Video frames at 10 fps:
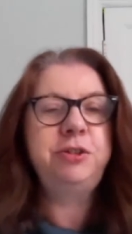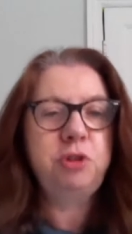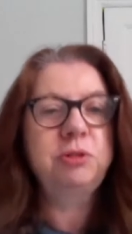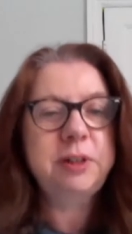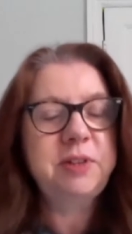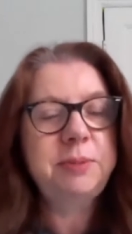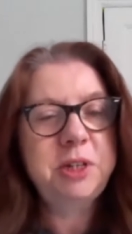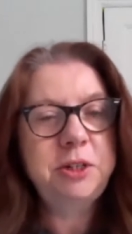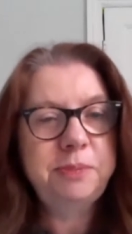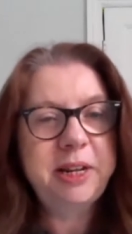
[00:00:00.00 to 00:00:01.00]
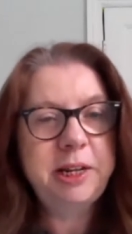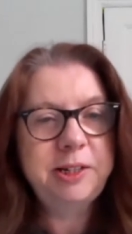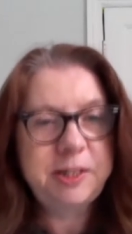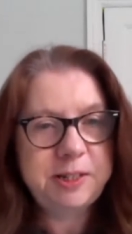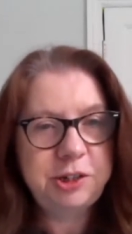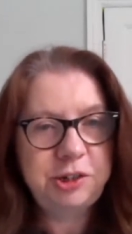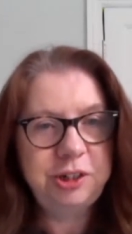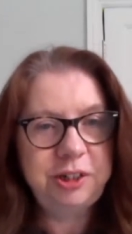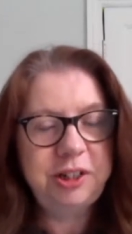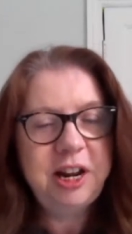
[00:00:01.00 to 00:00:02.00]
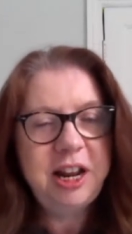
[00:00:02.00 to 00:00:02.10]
you've got to have somebody to make a decision.